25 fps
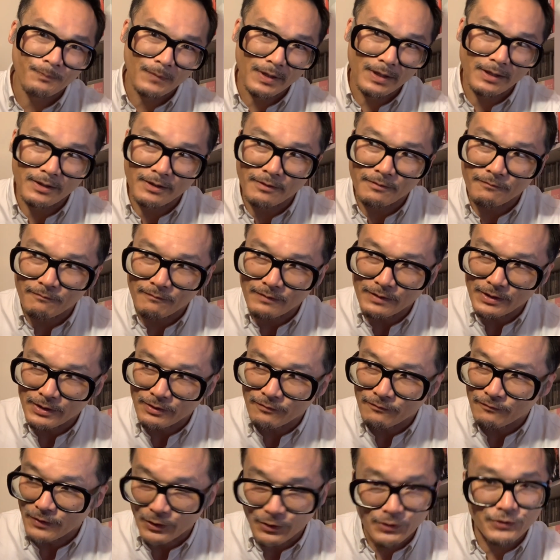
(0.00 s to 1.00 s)
in
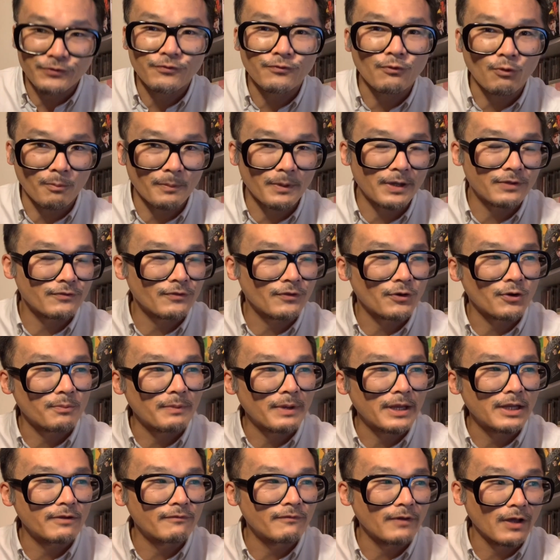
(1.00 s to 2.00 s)
the various formats that are
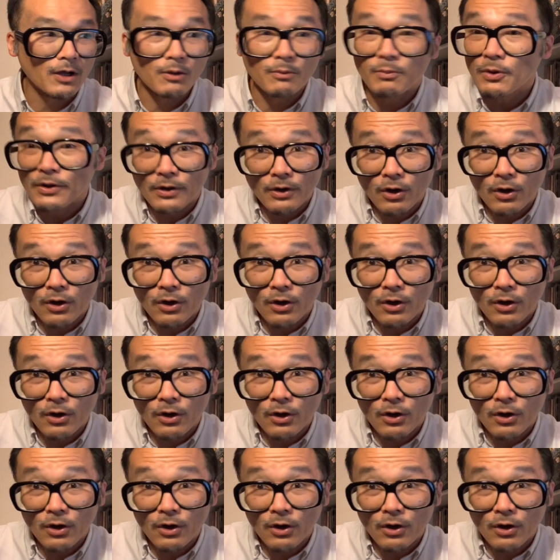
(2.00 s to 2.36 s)
made available.